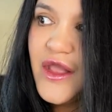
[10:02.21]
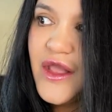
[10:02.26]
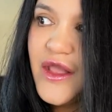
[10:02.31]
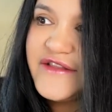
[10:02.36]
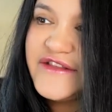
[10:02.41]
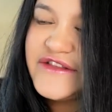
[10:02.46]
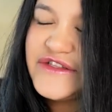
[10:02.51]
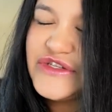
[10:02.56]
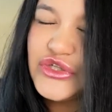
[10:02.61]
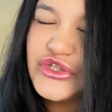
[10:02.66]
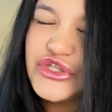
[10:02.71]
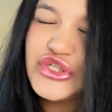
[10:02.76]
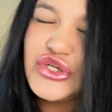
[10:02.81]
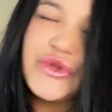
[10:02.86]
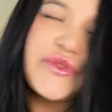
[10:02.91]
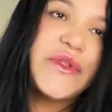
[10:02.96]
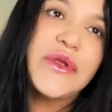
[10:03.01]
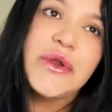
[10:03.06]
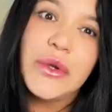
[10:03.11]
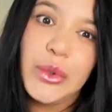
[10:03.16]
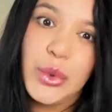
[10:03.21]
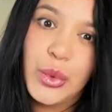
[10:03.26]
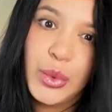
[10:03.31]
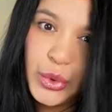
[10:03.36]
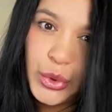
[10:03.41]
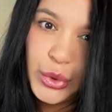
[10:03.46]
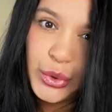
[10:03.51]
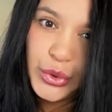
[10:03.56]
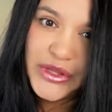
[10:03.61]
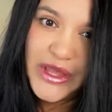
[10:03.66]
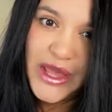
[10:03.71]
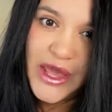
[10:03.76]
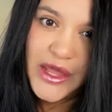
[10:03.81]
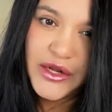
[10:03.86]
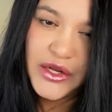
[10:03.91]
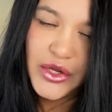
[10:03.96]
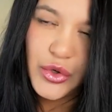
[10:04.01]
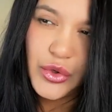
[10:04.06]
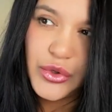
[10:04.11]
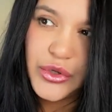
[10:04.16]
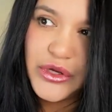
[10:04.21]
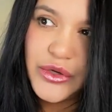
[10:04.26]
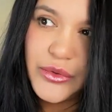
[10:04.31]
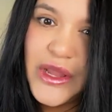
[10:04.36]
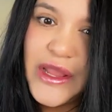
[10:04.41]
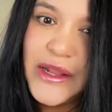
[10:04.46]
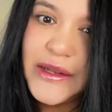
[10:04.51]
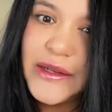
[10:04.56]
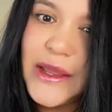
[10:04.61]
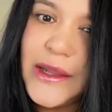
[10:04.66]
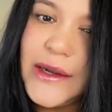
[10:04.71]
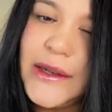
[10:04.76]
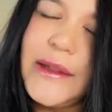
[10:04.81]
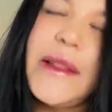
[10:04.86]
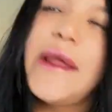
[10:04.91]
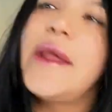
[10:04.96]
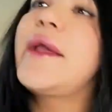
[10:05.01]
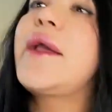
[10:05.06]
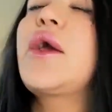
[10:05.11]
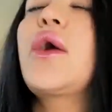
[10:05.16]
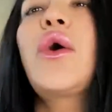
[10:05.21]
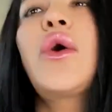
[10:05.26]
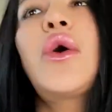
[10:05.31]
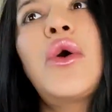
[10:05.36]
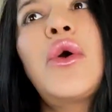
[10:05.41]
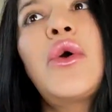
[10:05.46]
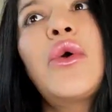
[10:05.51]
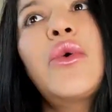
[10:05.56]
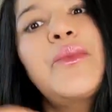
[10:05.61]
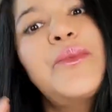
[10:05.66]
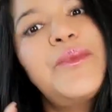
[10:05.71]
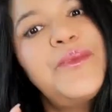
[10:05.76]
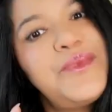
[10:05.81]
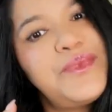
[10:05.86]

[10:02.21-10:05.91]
it's also in the rude category, right? Kind of like, oh,